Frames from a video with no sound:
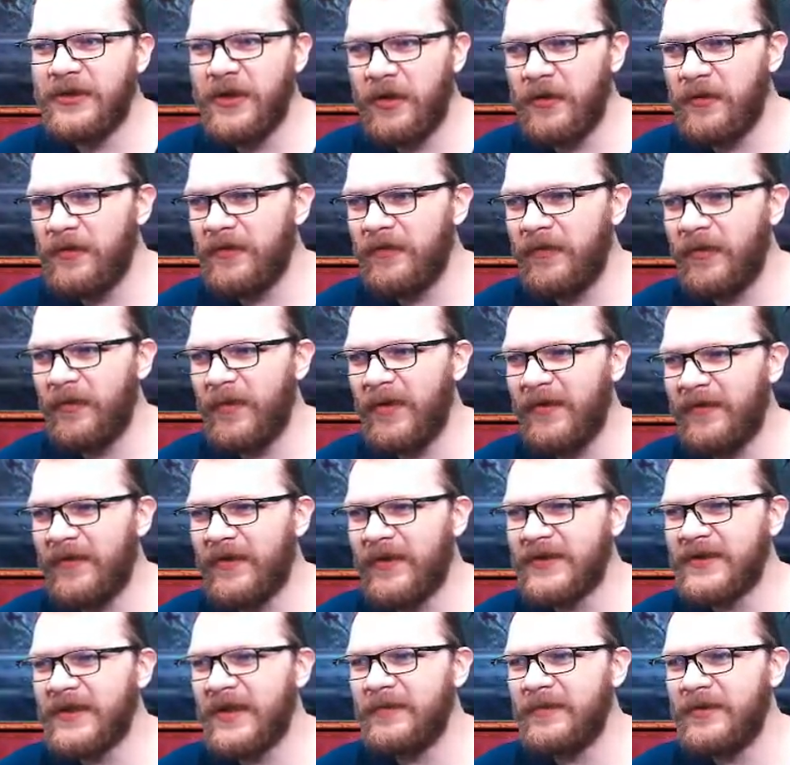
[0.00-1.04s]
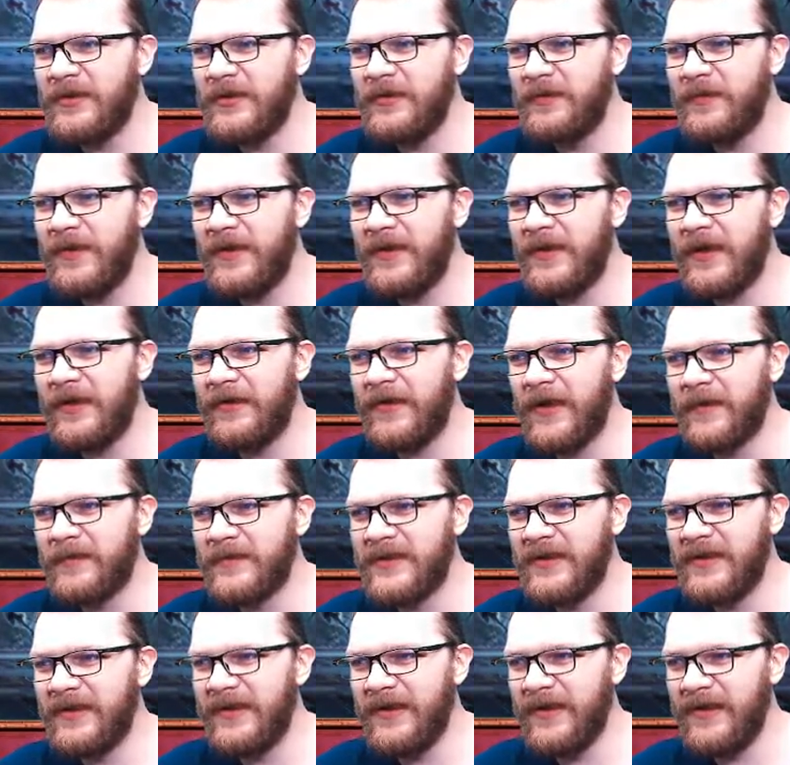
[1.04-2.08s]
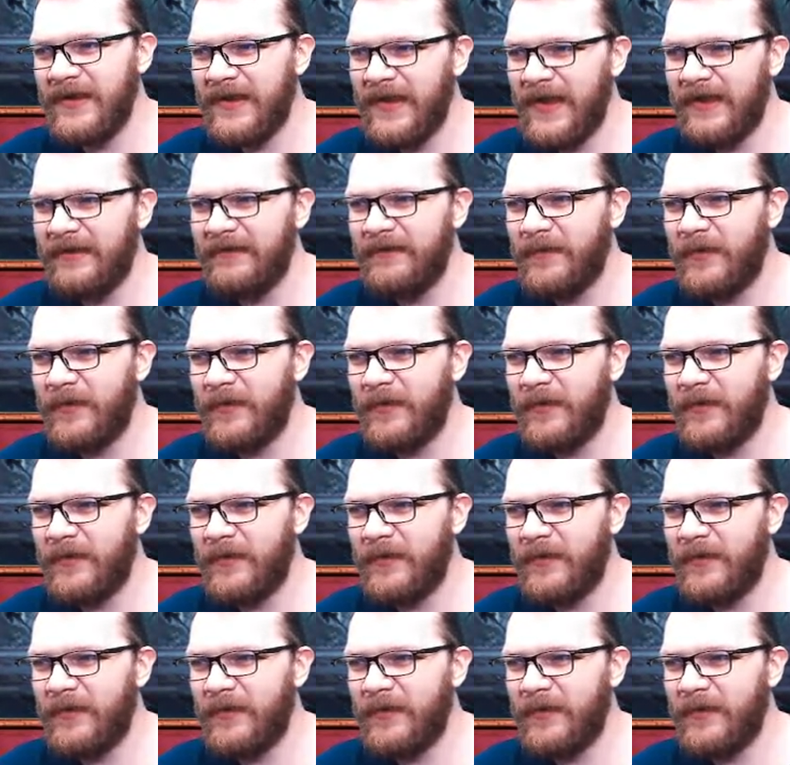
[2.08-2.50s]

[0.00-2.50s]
Toad would be first time dupe that I'd absolutely love.